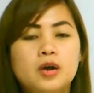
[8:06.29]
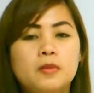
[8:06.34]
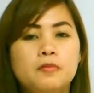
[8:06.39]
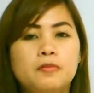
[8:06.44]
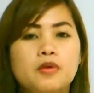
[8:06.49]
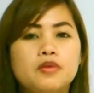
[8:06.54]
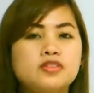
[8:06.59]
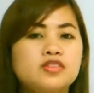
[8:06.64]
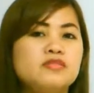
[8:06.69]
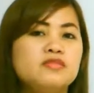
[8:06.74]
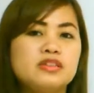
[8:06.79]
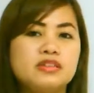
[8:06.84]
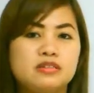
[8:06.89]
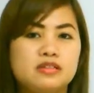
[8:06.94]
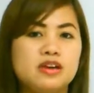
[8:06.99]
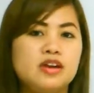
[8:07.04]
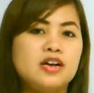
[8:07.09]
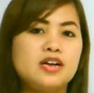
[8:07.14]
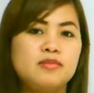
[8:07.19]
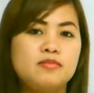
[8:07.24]
Most of the
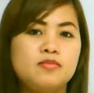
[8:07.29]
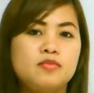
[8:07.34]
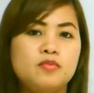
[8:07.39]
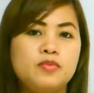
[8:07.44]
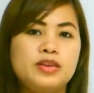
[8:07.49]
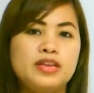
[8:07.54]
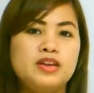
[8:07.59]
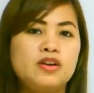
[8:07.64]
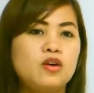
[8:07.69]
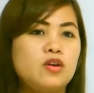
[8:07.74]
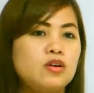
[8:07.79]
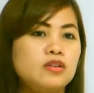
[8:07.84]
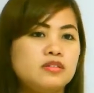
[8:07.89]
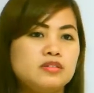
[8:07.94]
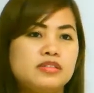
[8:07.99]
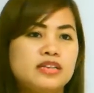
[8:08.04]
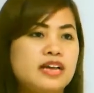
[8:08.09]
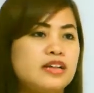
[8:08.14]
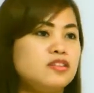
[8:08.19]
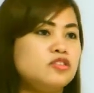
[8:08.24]
time, we
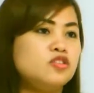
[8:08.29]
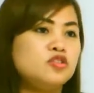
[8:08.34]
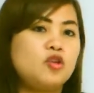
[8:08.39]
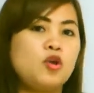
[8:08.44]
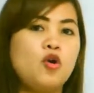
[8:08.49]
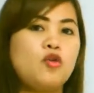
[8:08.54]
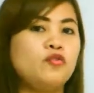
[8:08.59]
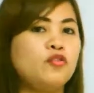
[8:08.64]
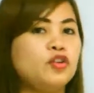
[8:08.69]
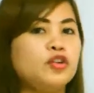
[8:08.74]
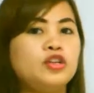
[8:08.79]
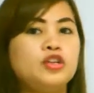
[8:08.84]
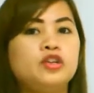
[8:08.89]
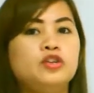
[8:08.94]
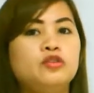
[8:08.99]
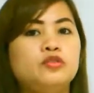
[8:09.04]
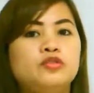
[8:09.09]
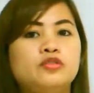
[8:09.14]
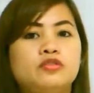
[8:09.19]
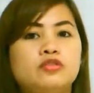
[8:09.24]
tend to
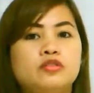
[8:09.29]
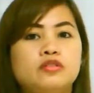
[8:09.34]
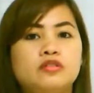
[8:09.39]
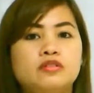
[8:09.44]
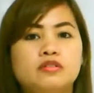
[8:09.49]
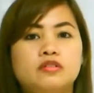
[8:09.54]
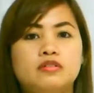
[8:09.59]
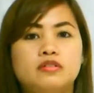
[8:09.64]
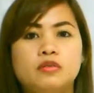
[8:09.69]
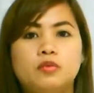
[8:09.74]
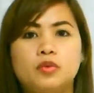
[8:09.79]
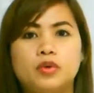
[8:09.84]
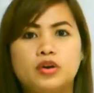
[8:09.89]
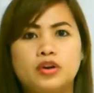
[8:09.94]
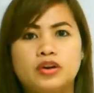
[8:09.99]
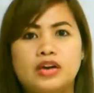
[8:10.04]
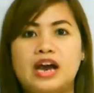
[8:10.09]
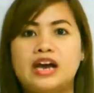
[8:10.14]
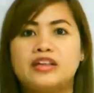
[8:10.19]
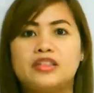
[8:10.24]
overuse the
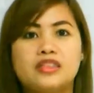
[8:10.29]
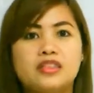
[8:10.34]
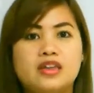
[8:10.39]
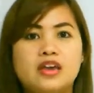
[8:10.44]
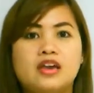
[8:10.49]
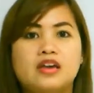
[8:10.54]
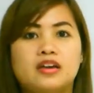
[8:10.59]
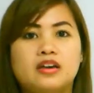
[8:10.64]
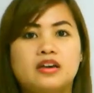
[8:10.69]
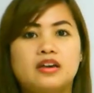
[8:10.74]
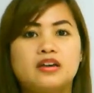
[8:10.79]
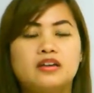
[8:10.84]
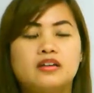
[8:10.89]
word I think.